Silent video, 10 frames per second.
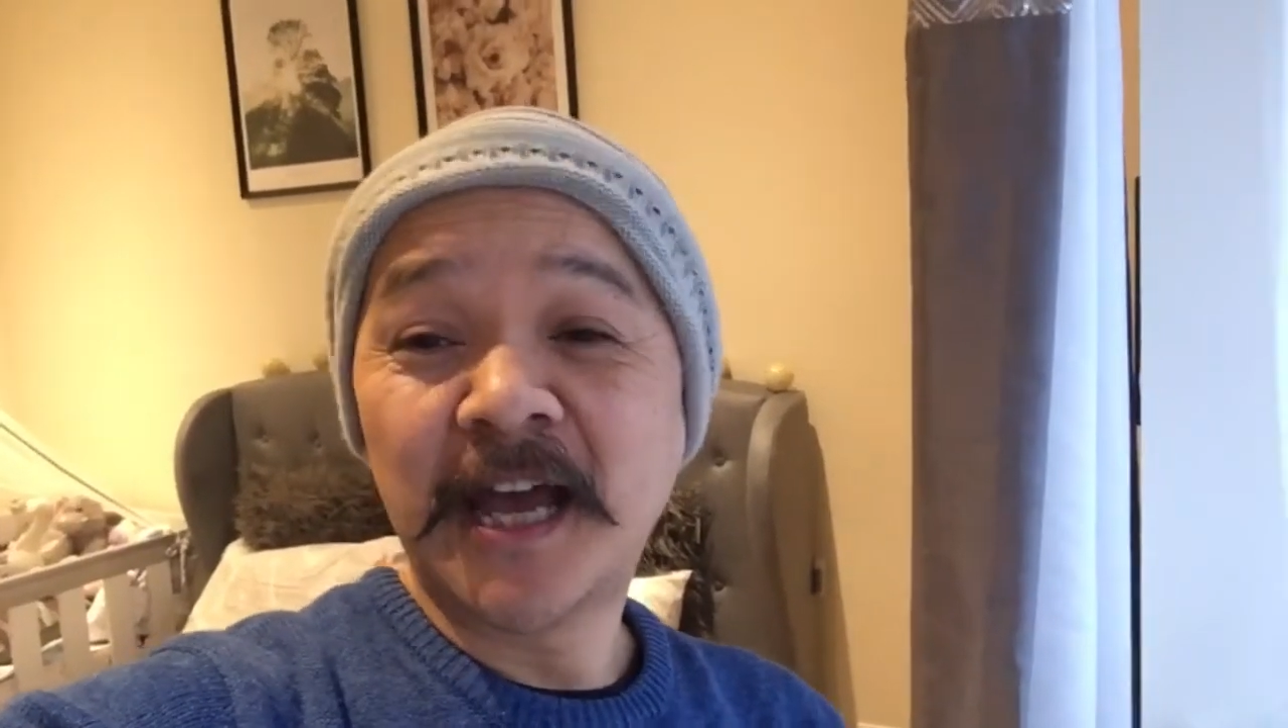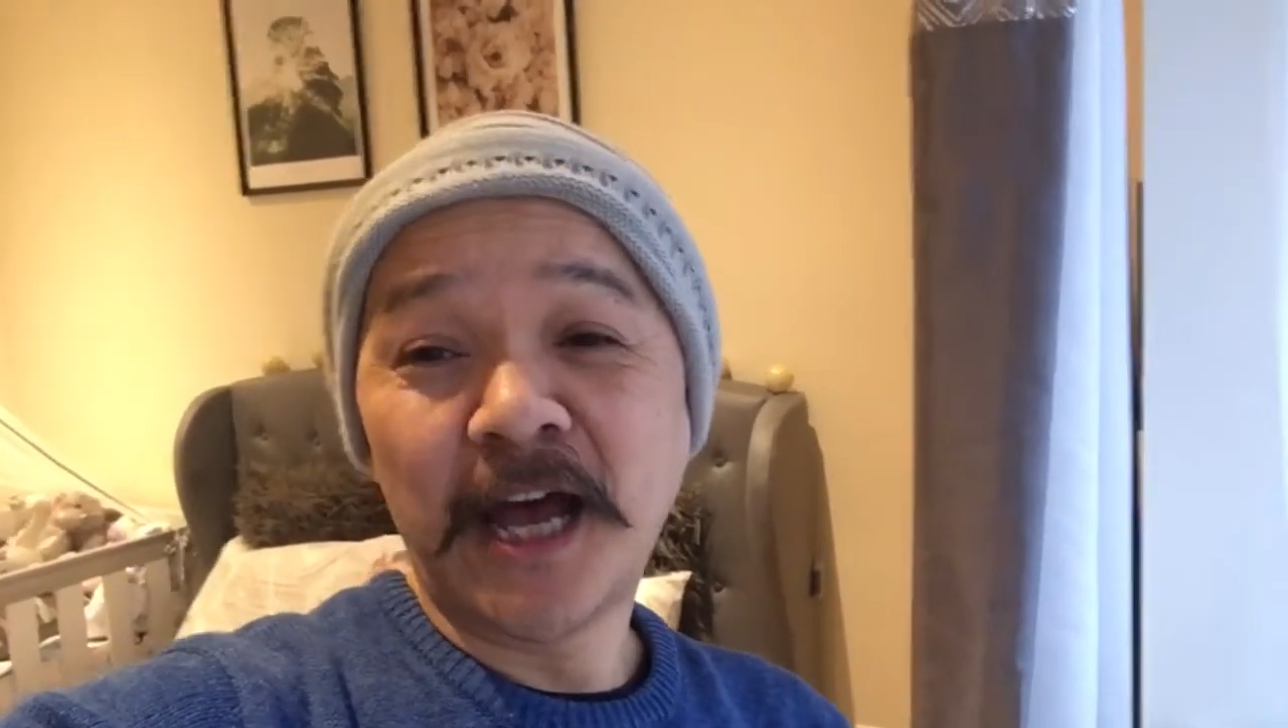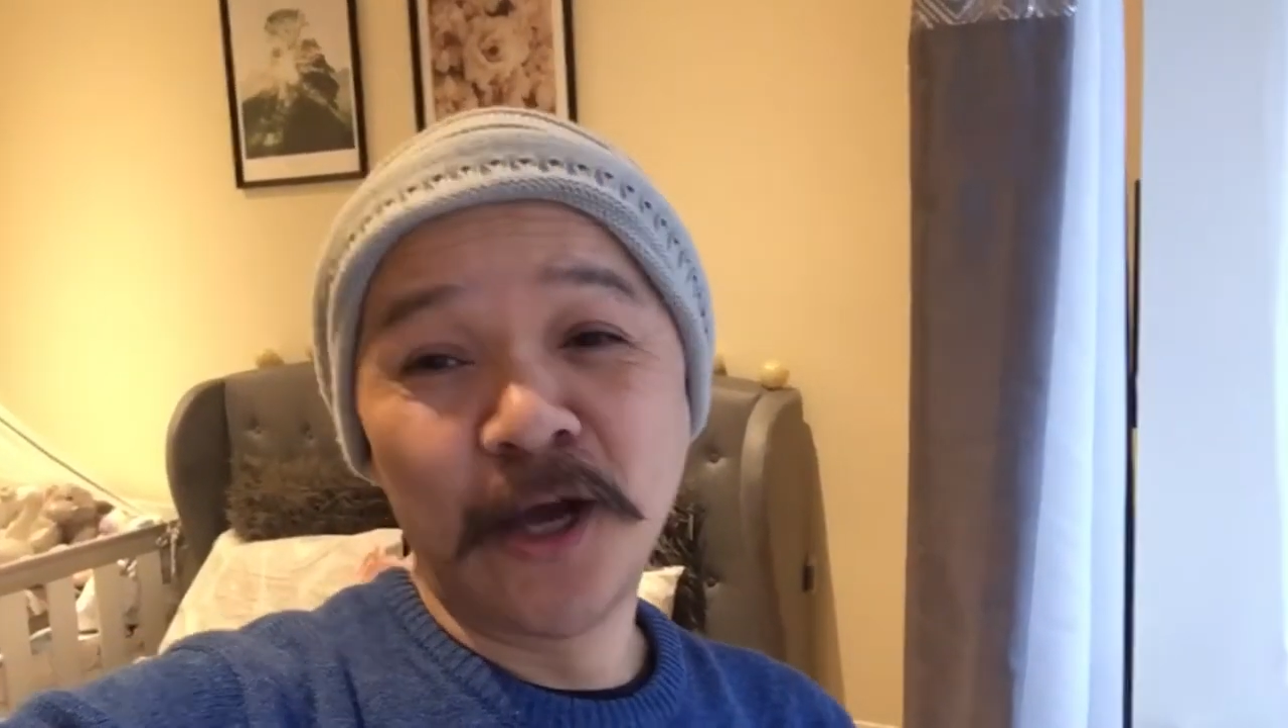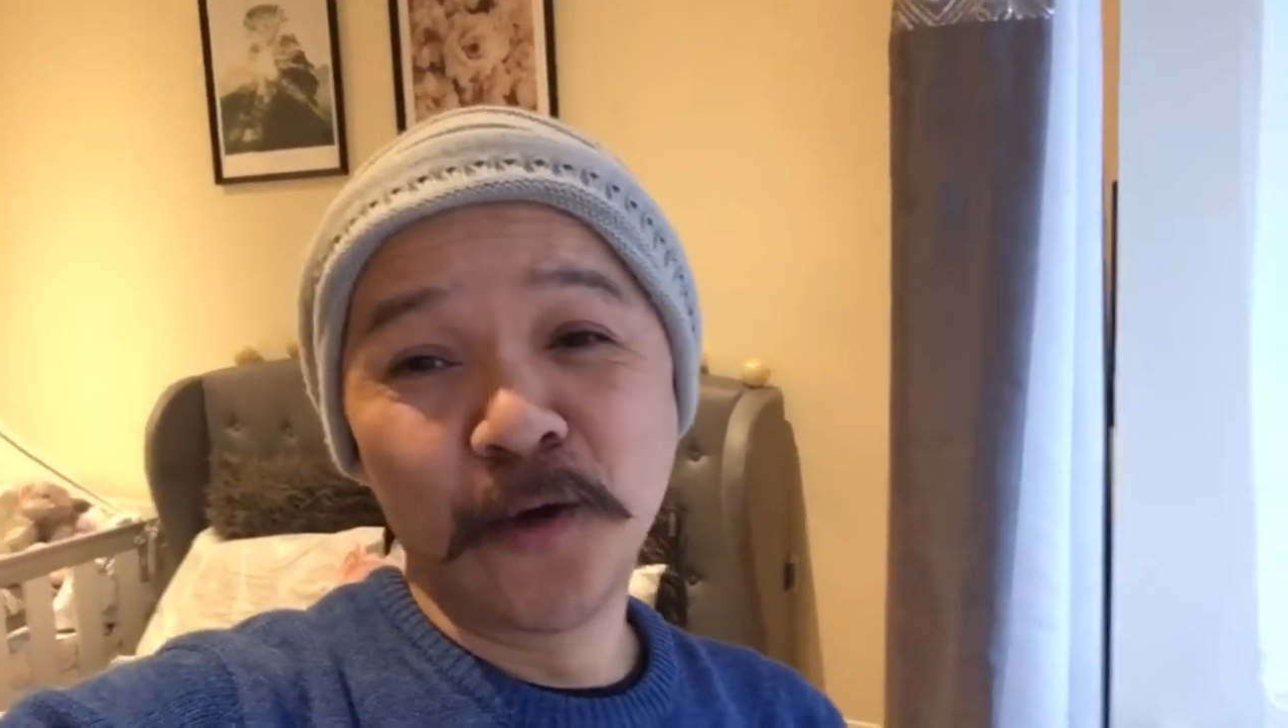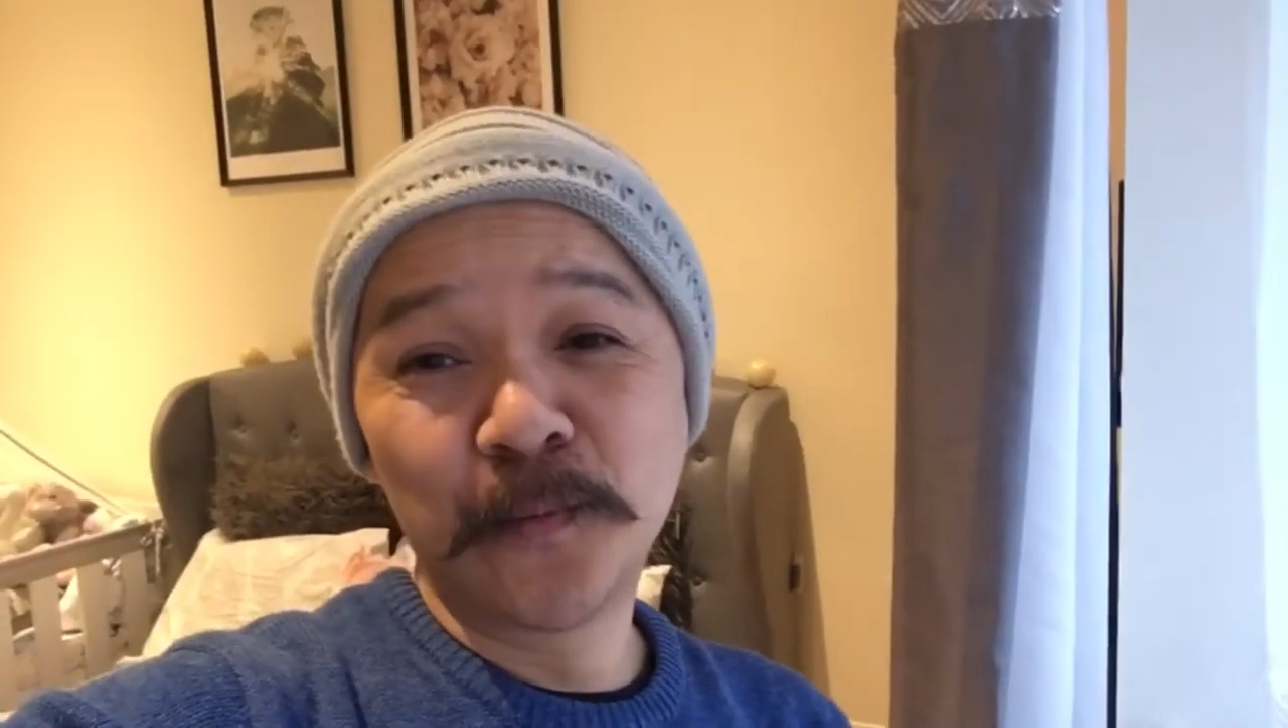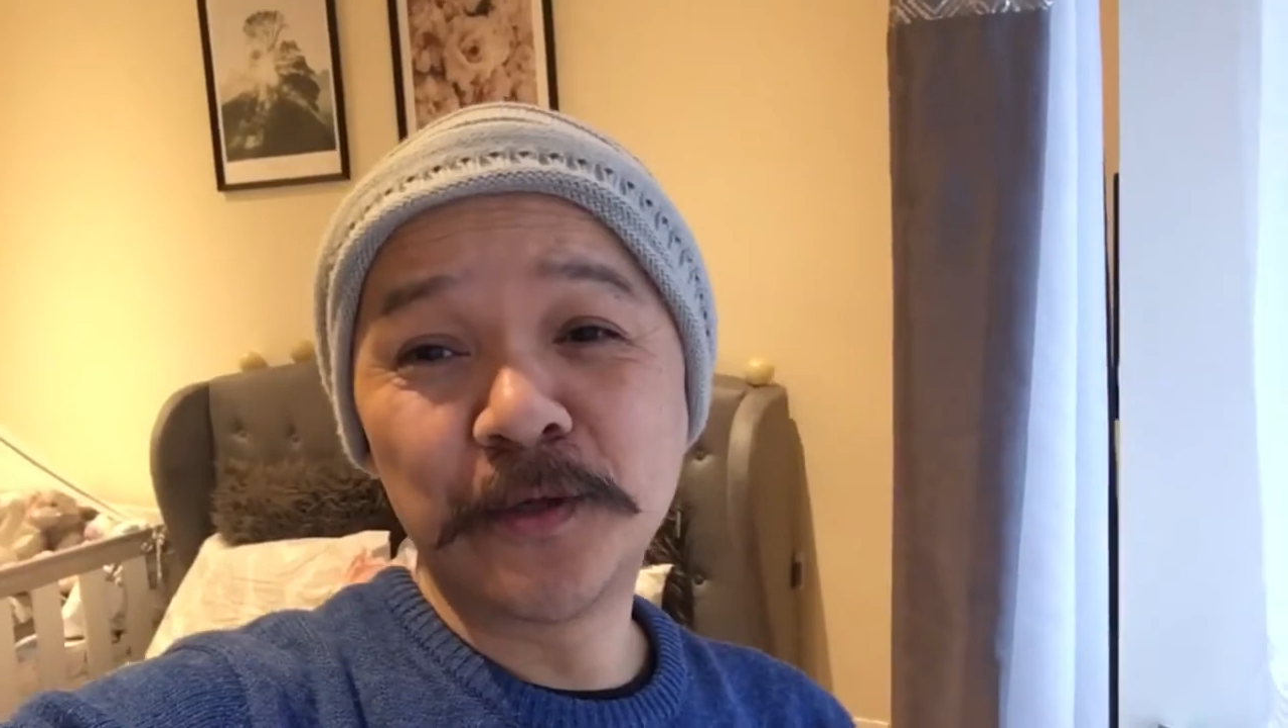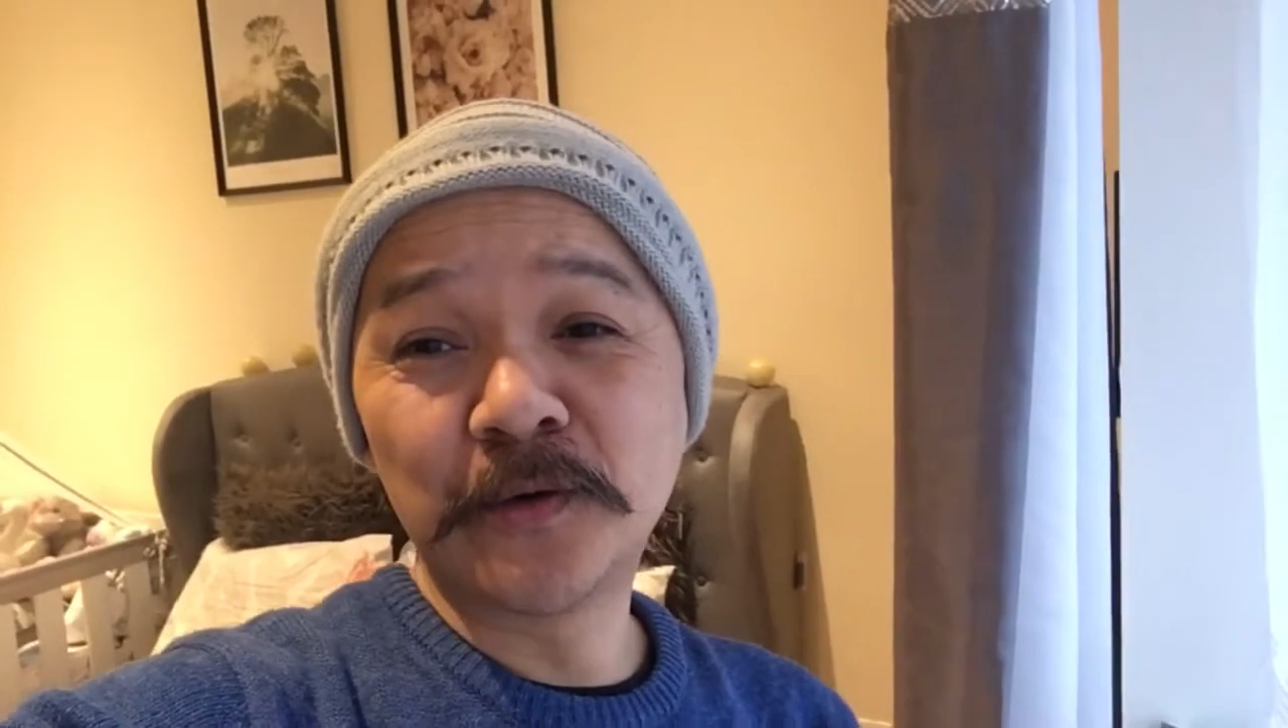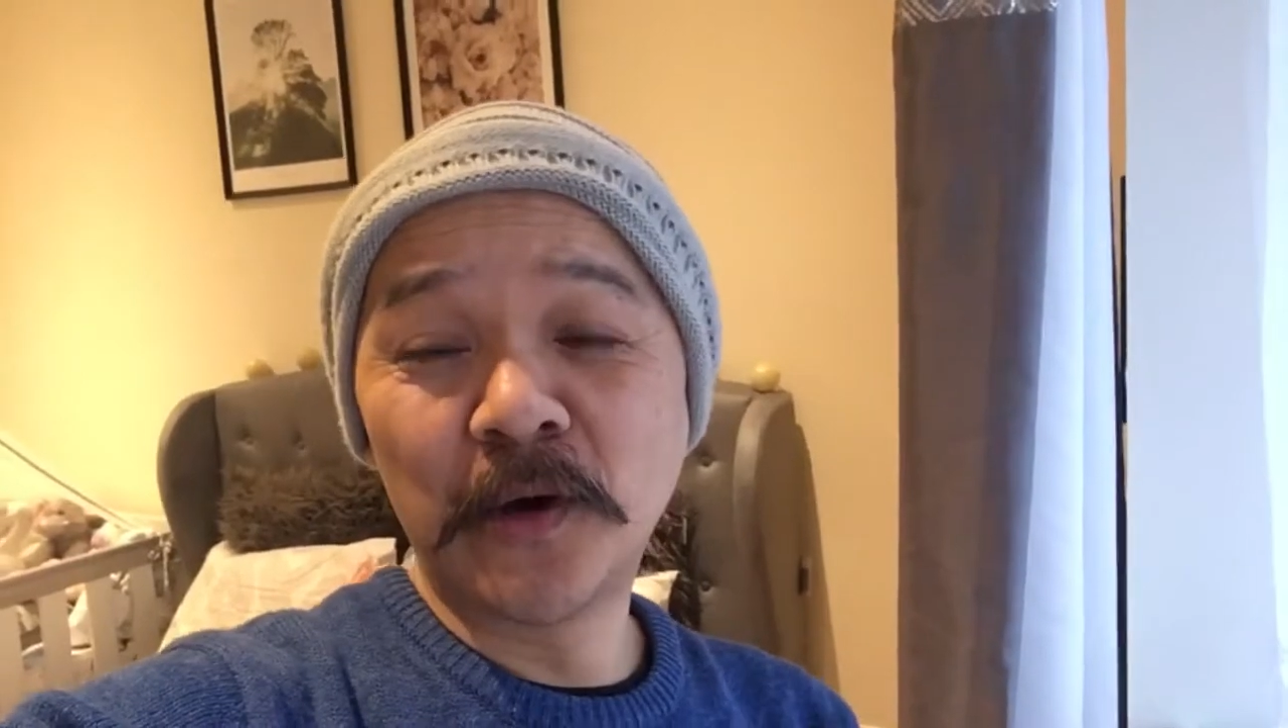I hope you